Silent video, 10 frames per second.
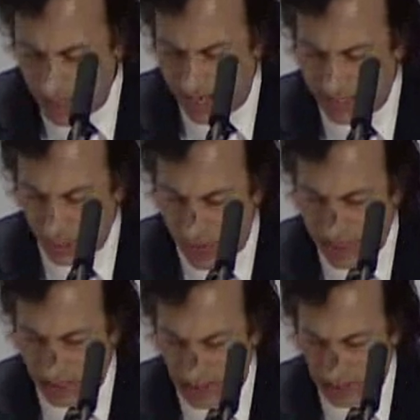
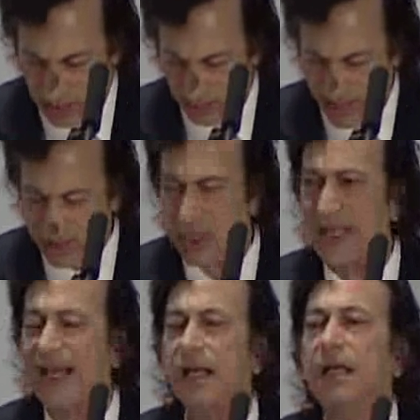Anyway,
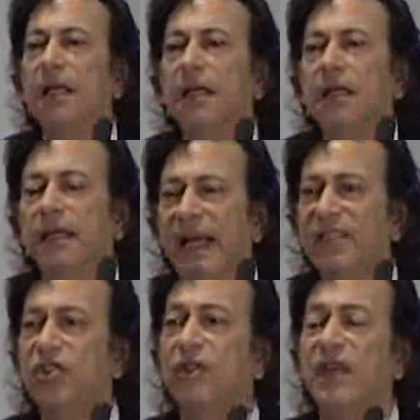Clementi
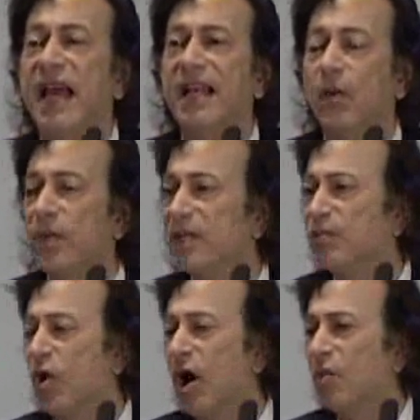gets to Vienna with his
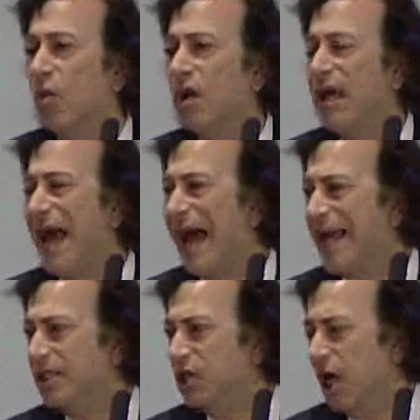Broadwood,
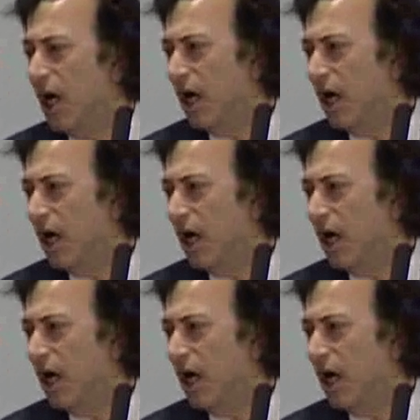and